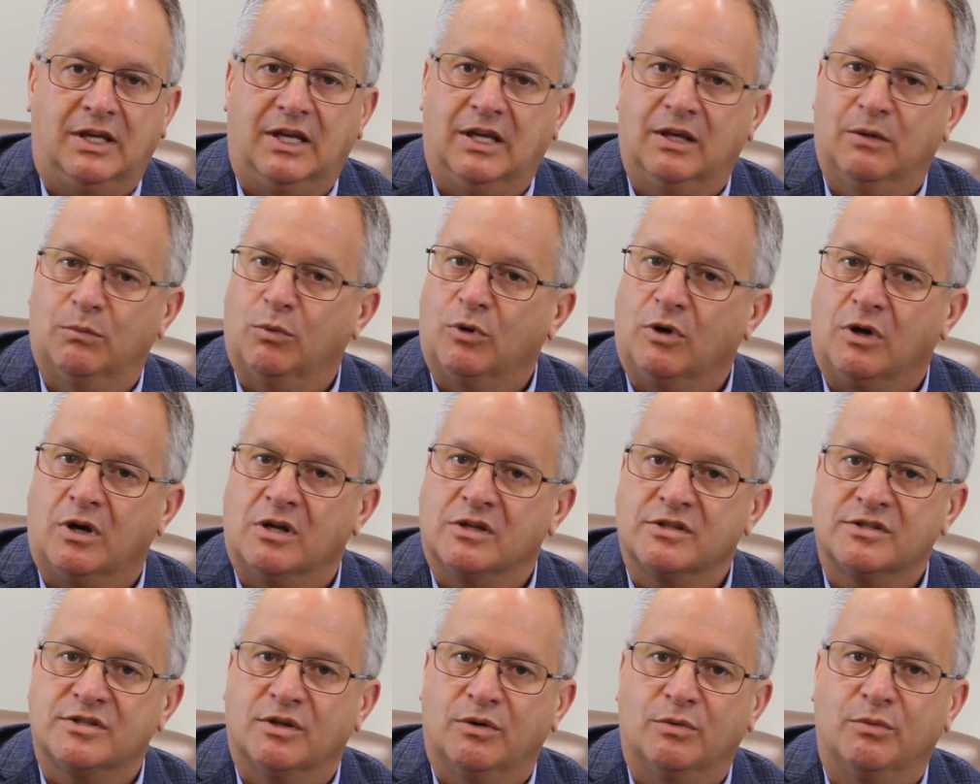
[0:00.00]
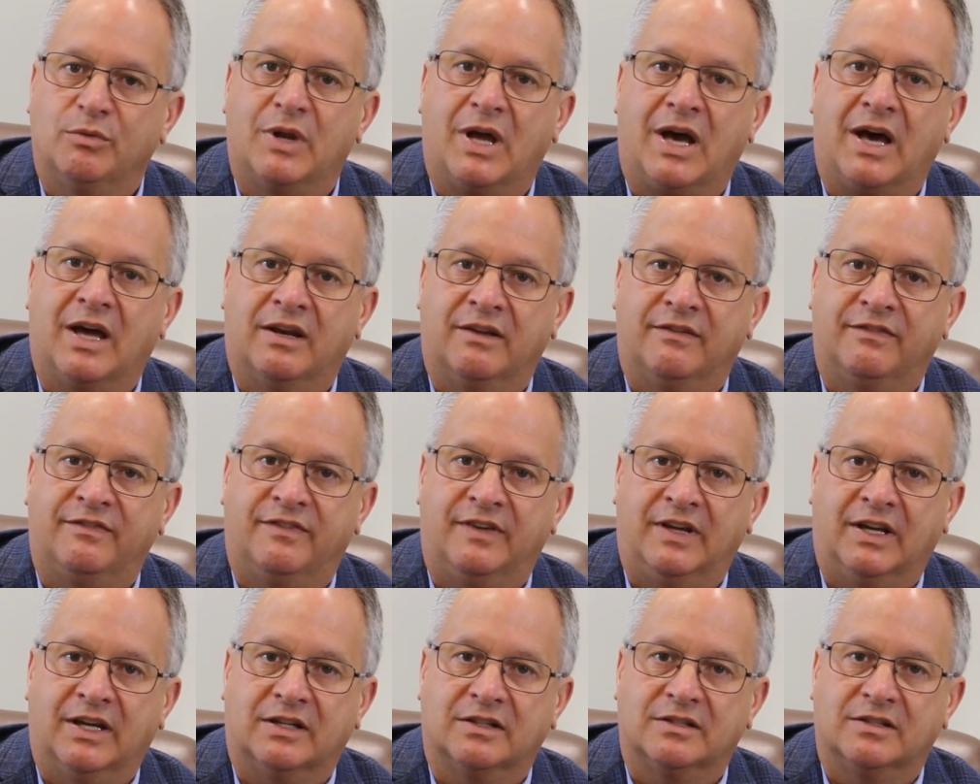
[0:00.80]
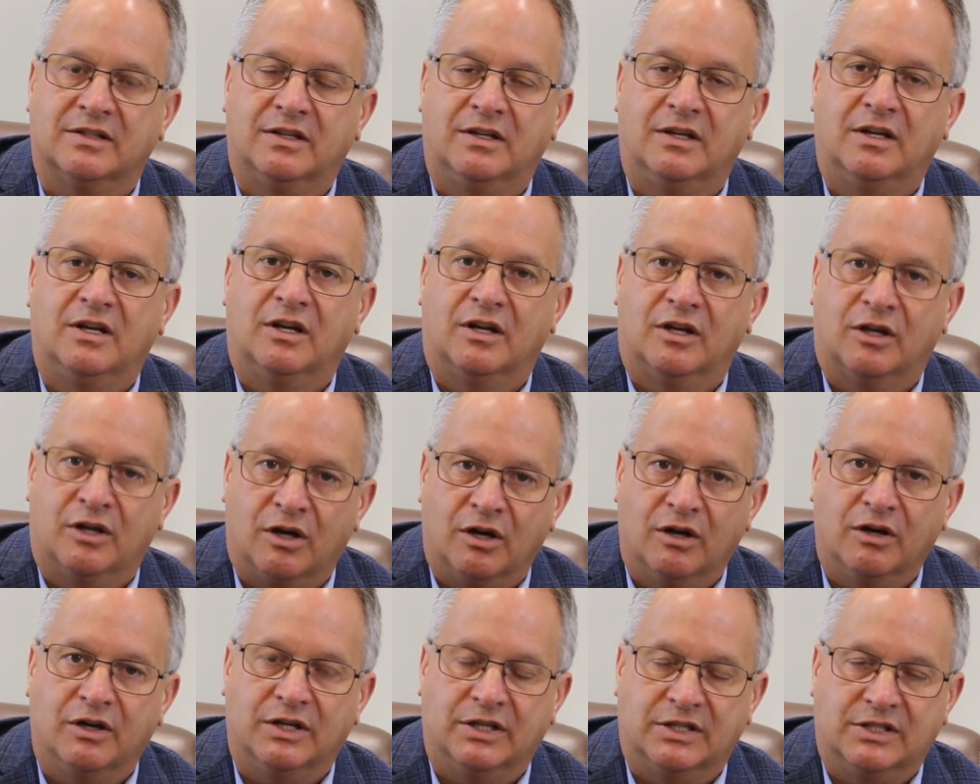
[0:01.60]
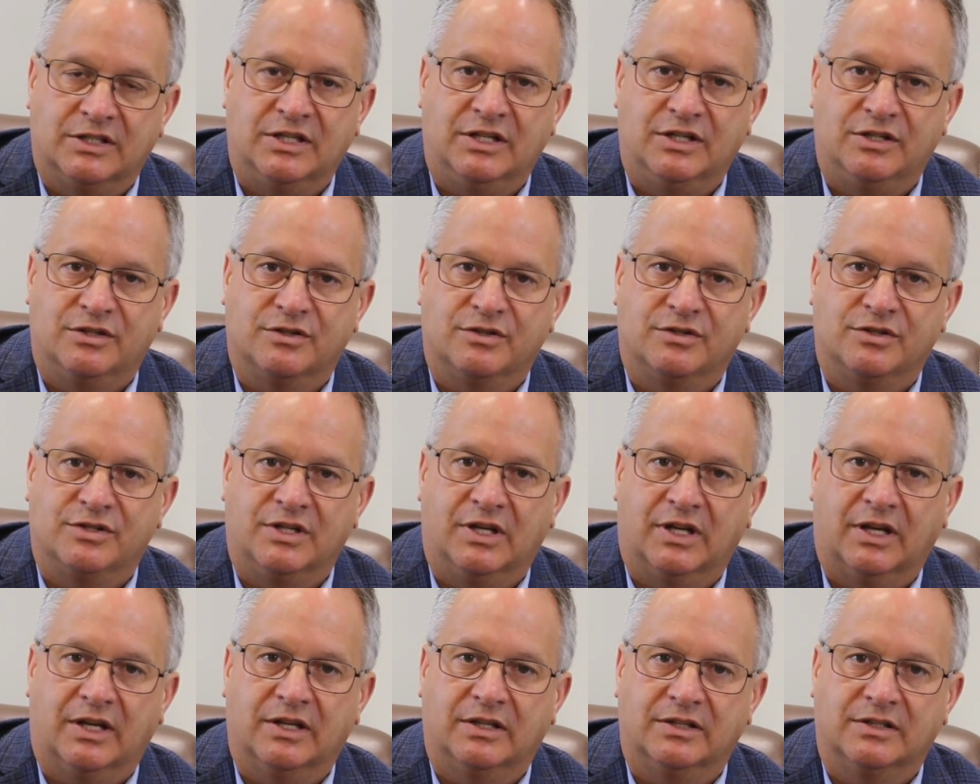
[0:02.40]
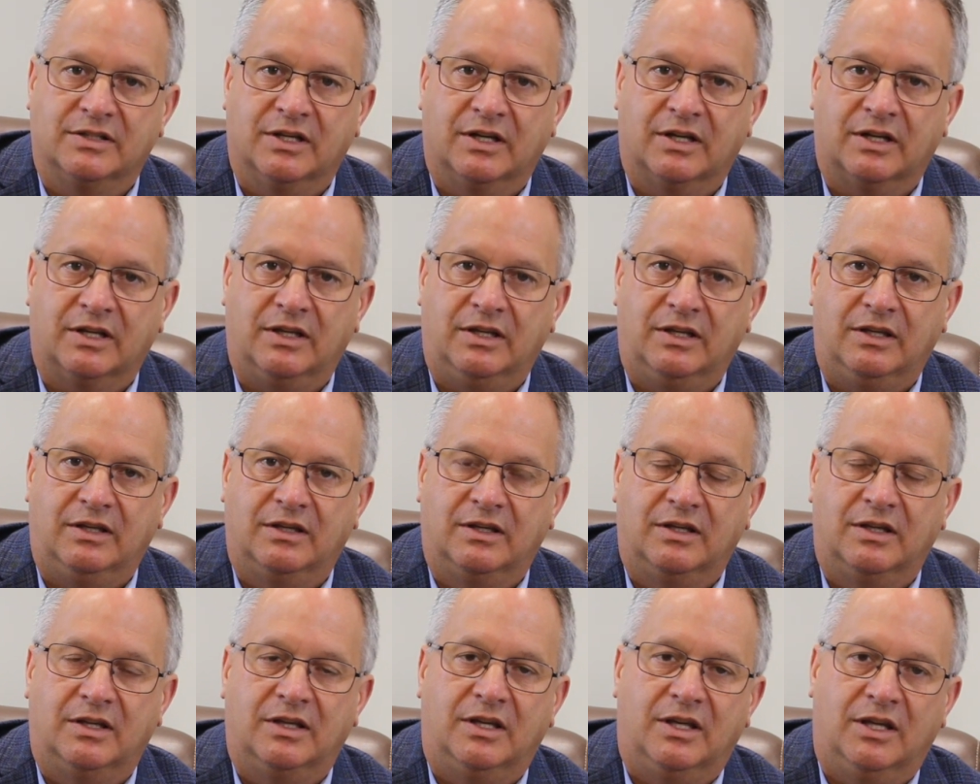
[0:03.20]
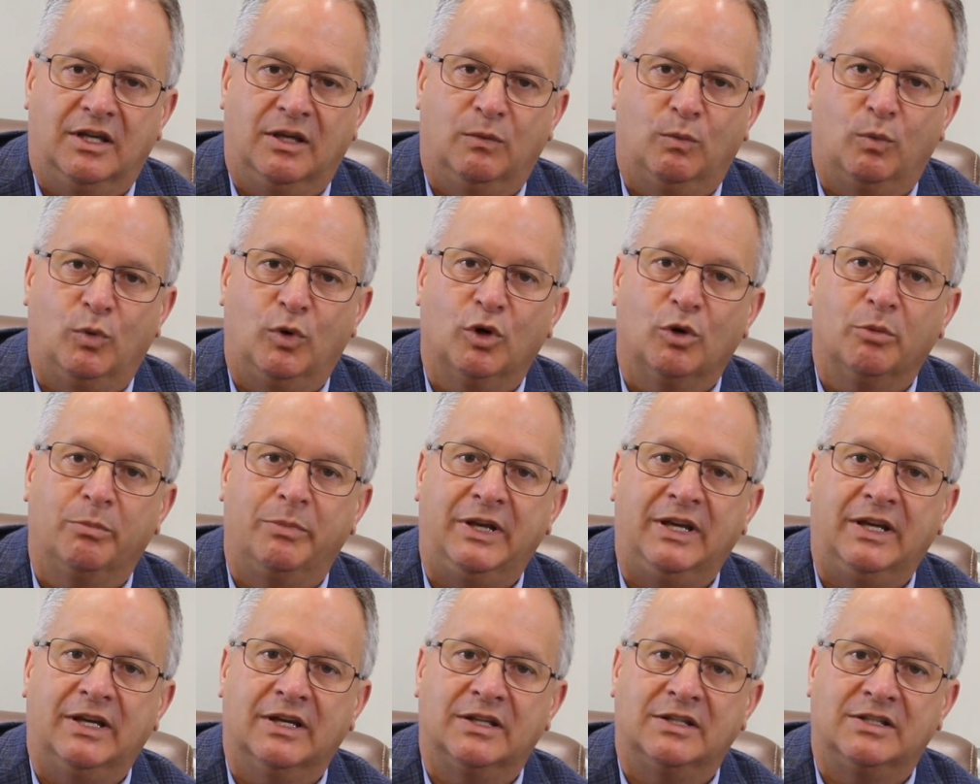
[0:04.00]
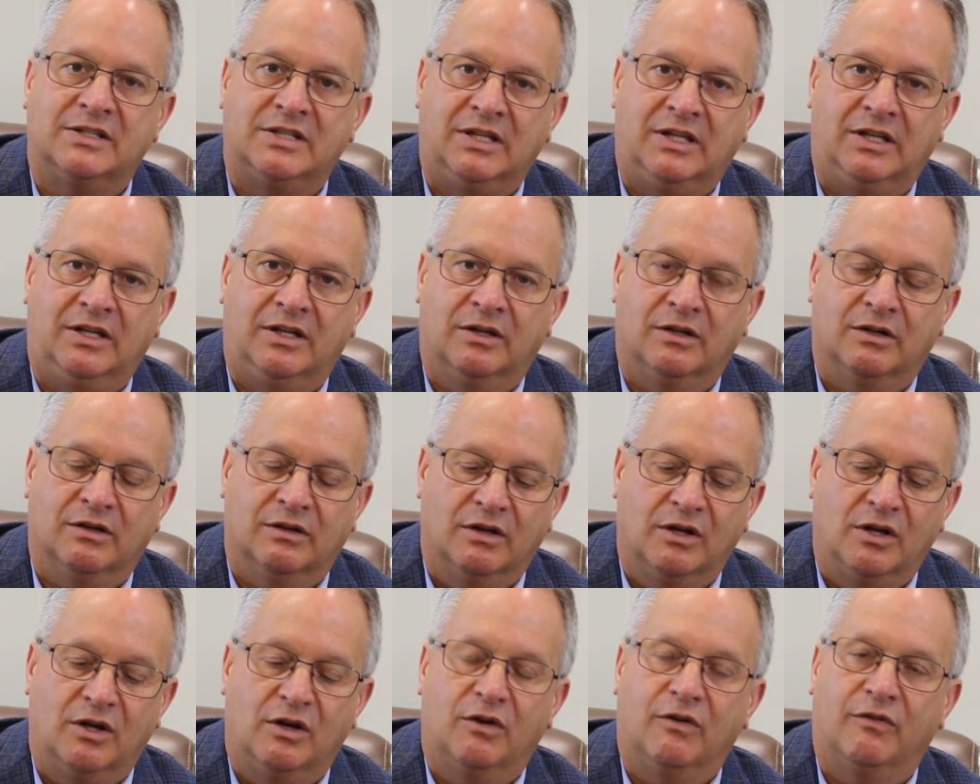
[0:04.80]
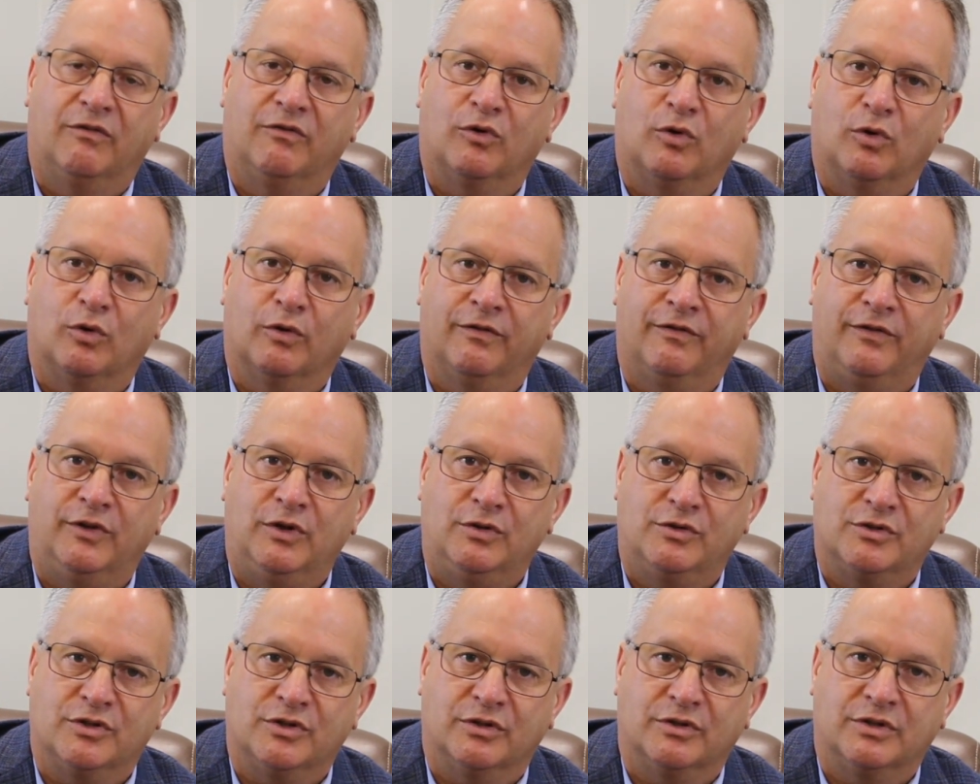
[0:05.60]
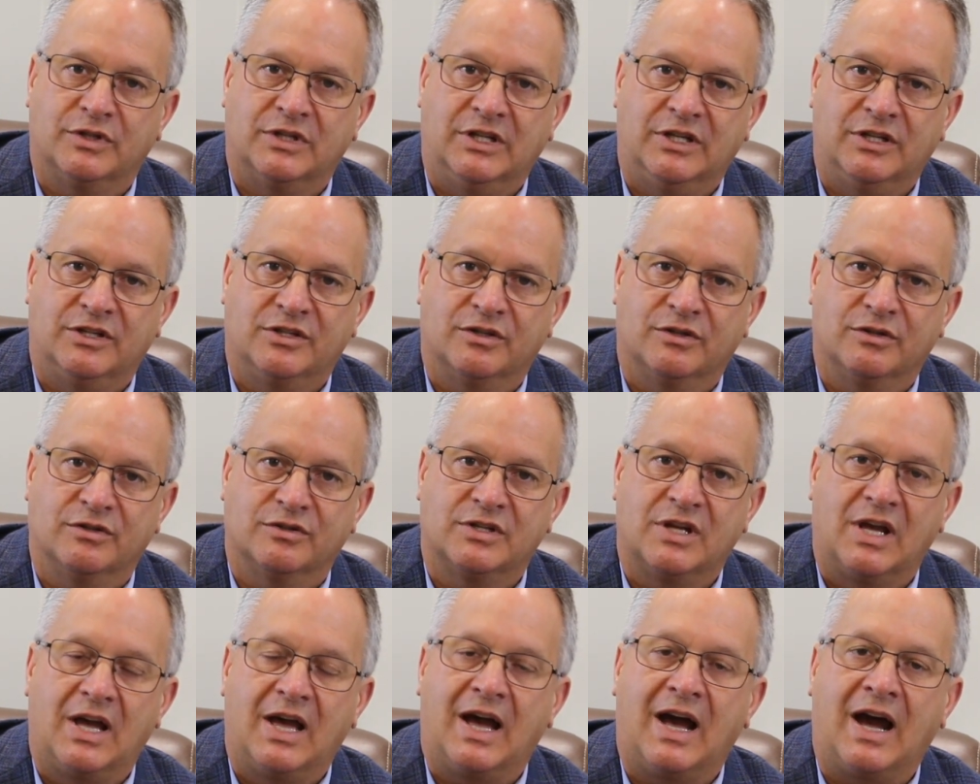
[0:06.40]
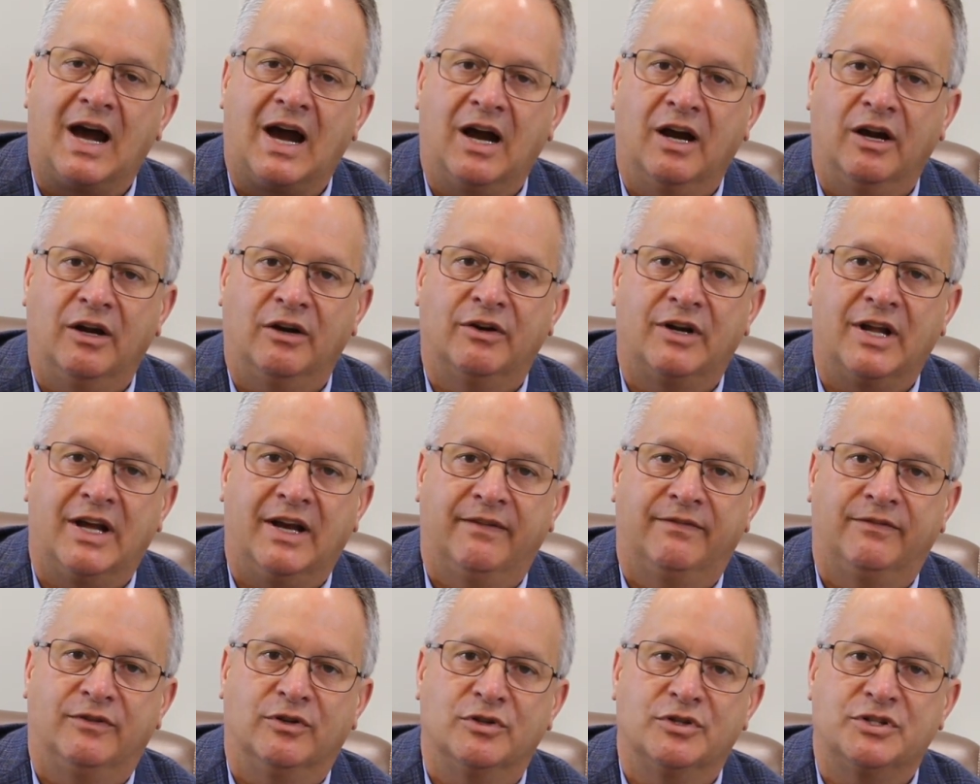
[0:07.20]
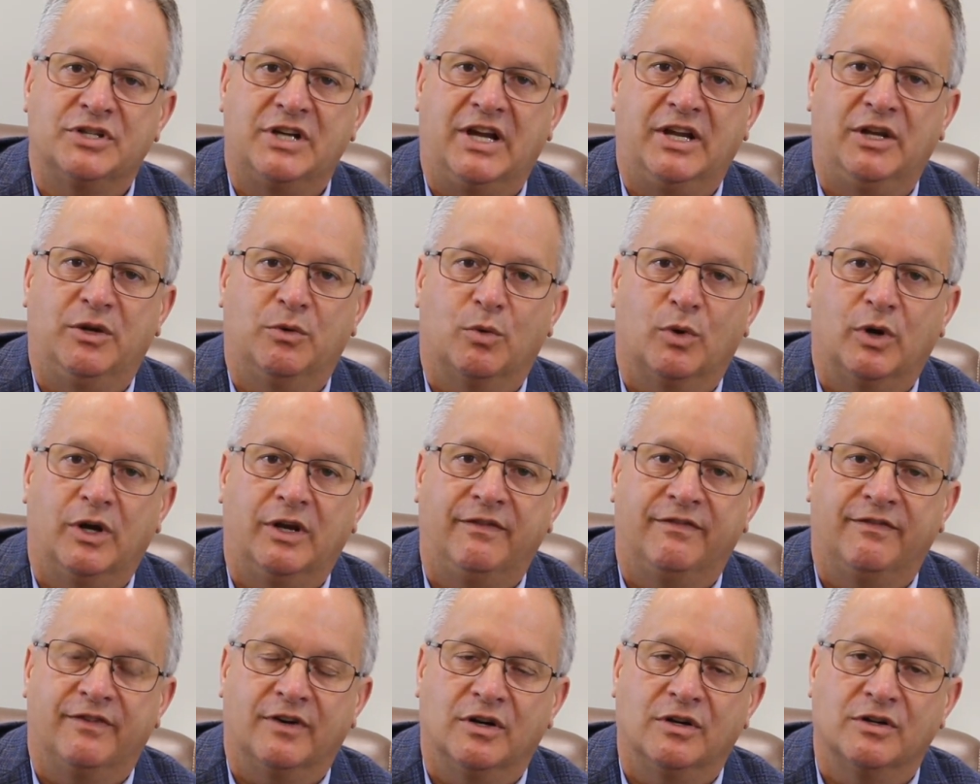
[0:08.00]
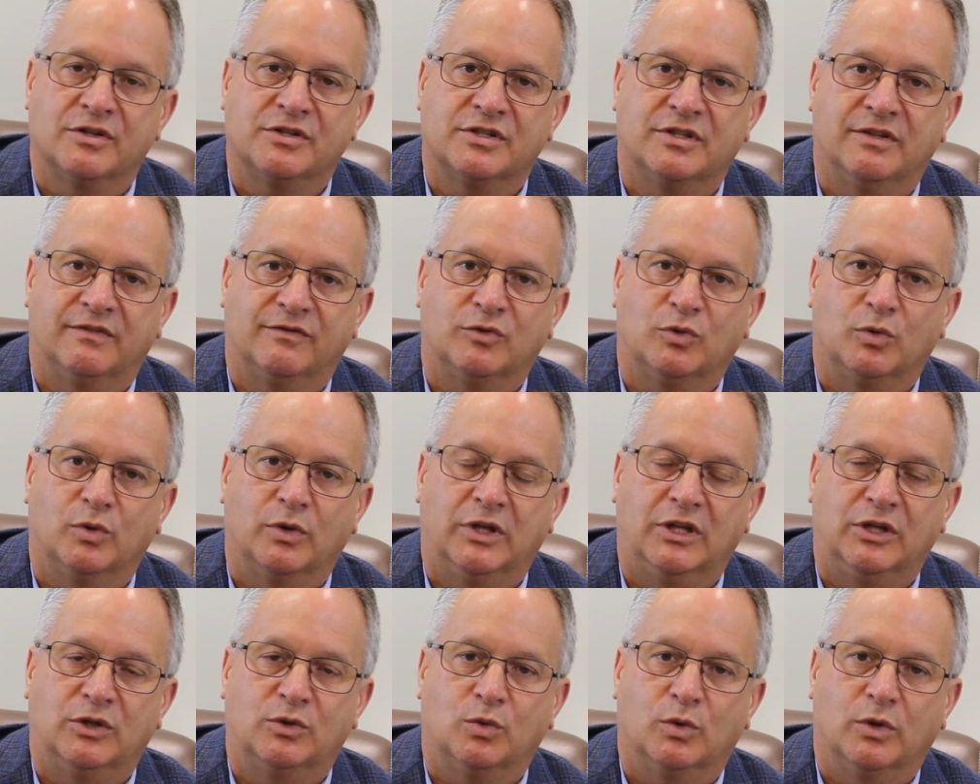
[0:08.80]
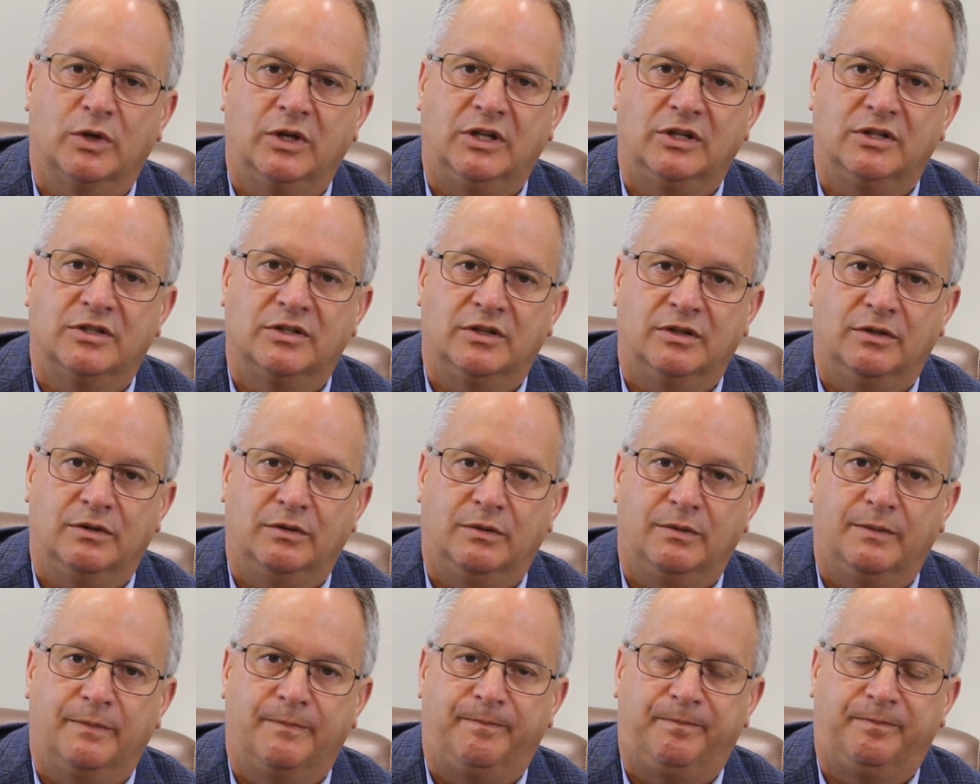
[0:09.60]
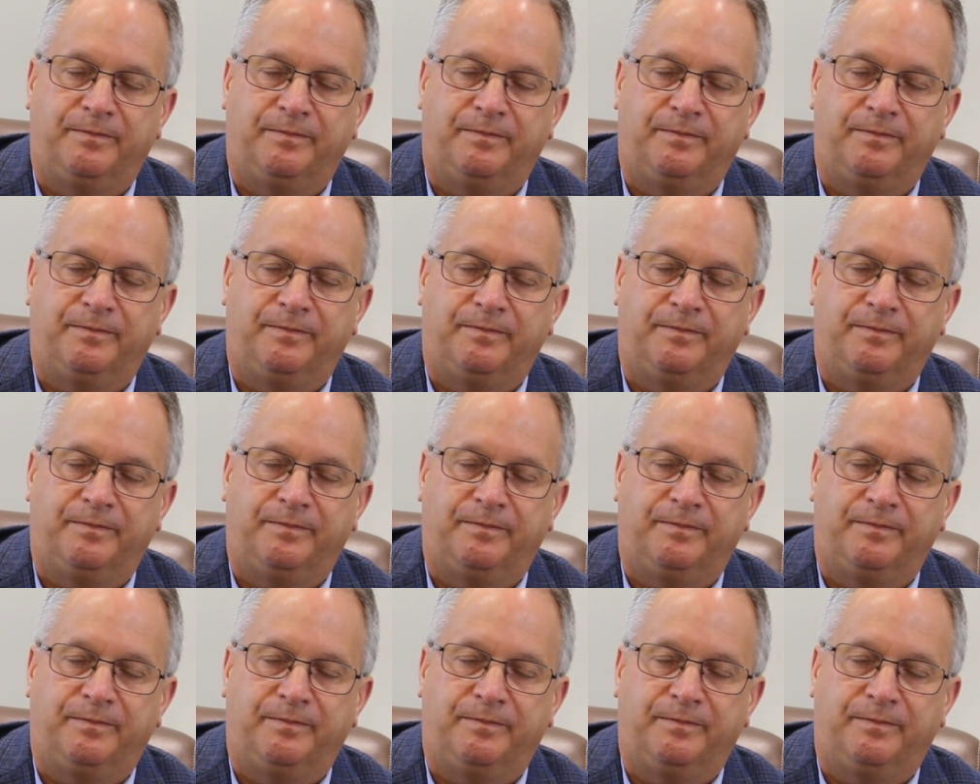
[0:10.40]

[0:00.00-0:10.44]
It will also not affect current teachers in Kentucky. It will be a tier for future teachers hired after January 1st of 2022.